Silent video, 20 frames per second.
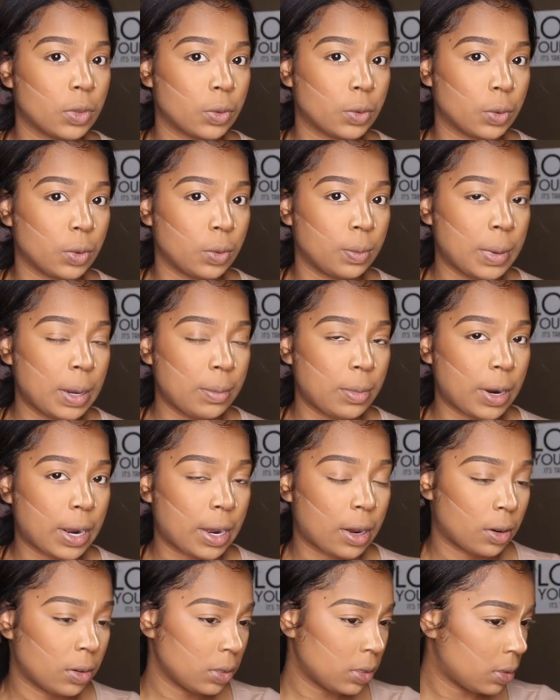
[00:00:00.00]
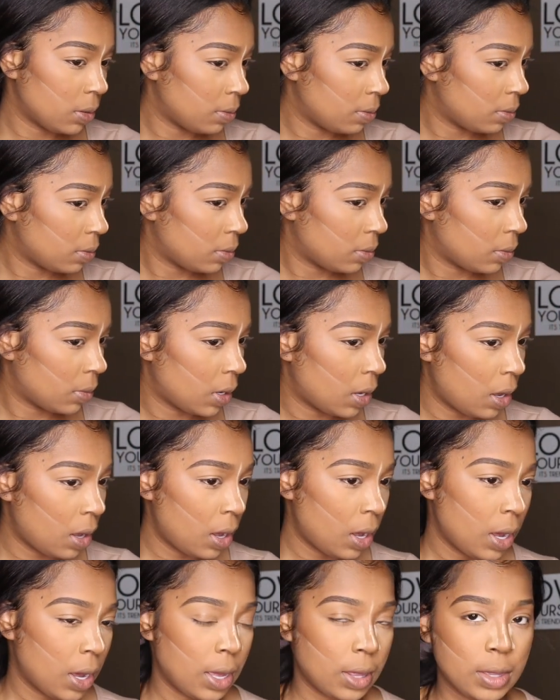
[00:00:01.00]
through my brows.
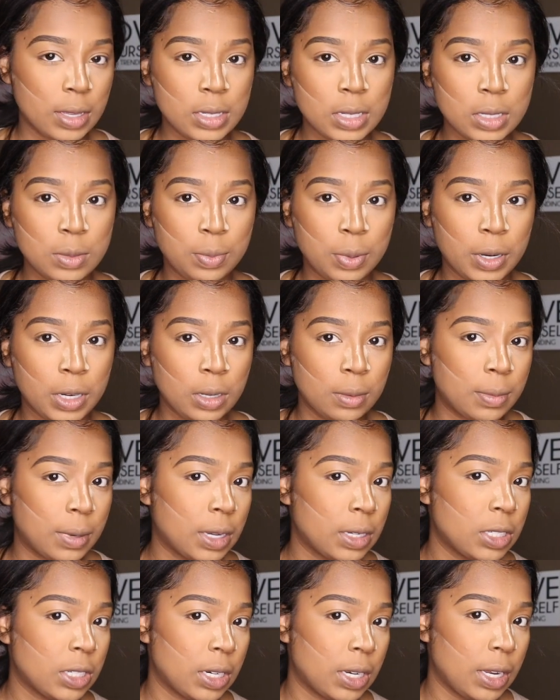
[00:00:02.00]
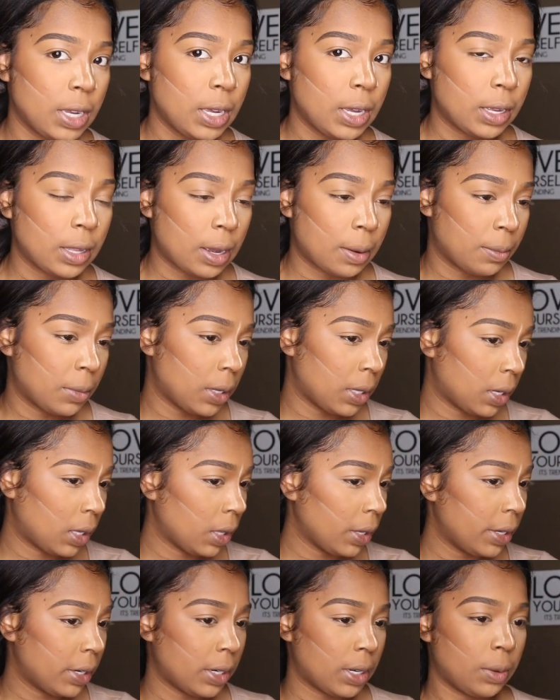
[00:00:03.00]
And this is pretty much it. I'm gonna
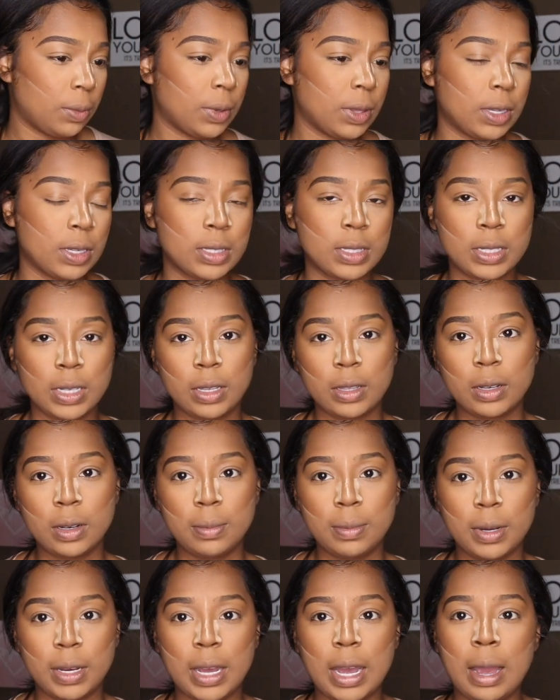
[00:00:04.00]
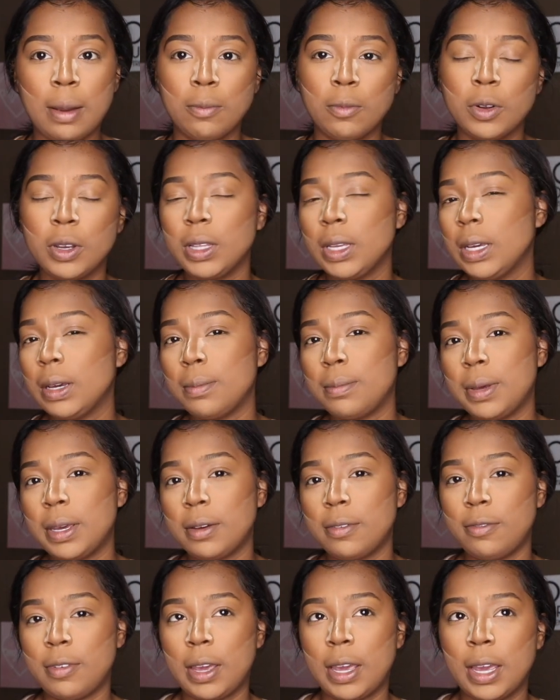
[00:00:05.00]
clean it up with concealer, but I'm really a
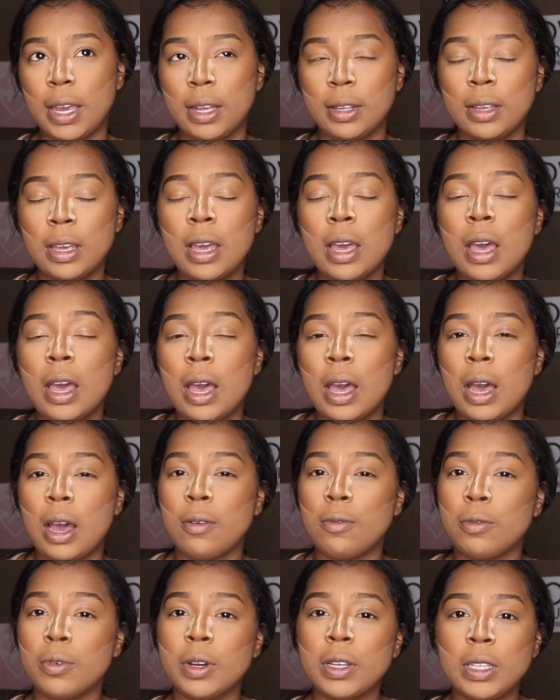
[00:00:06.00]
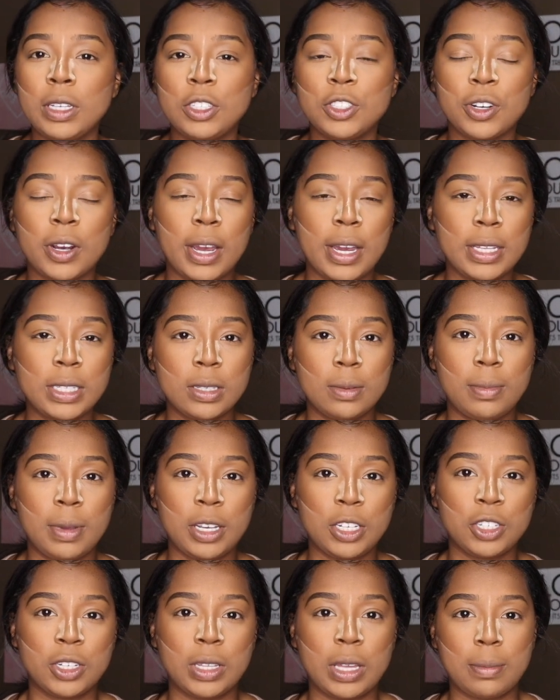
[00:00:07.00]
big fan of really trying to
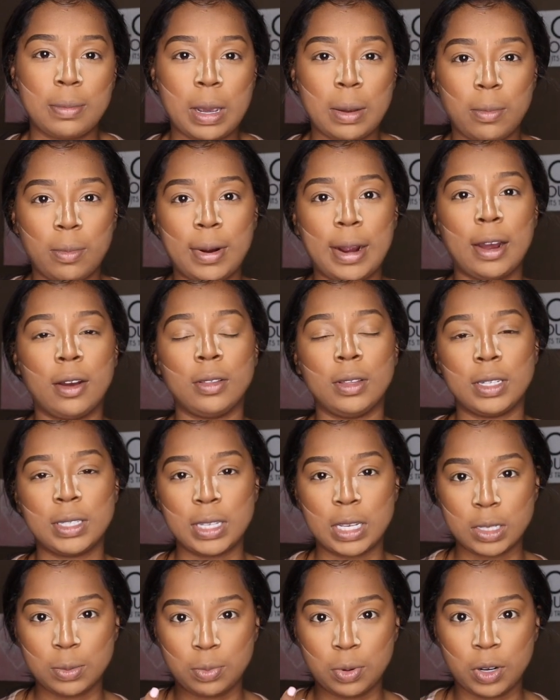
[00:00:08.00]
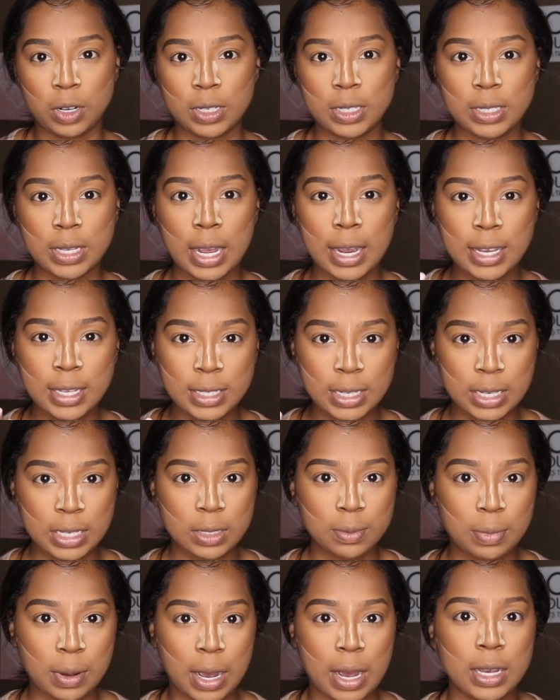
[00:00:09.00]
make sure that my brow looks as precise
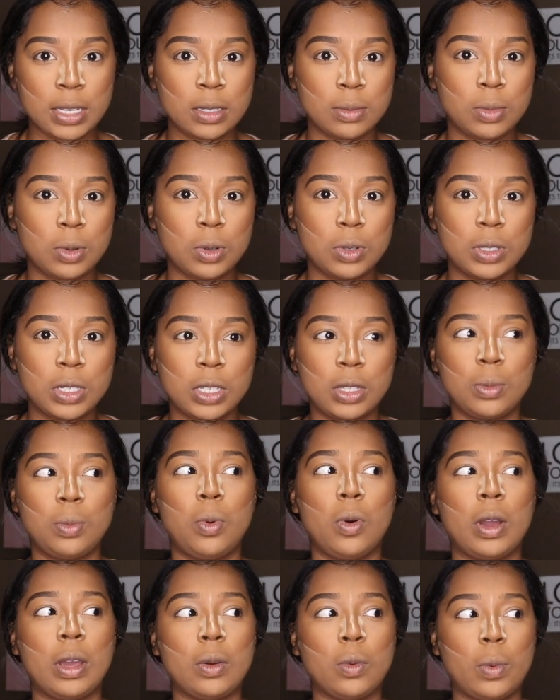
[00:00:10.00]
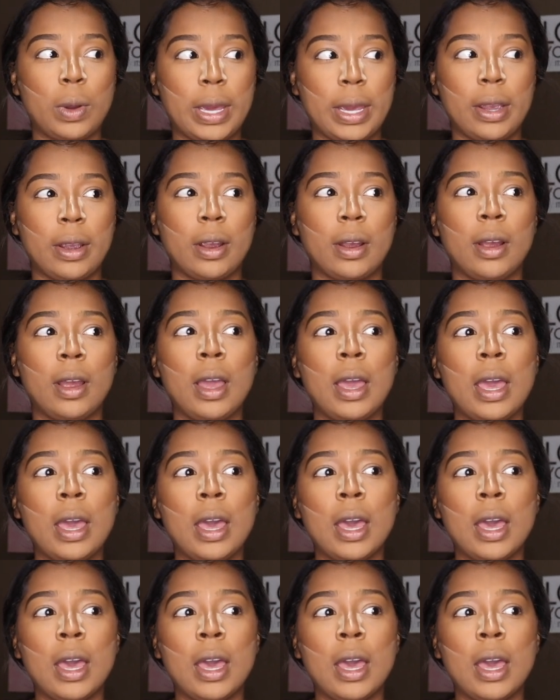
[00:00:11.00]
as possible, to the point where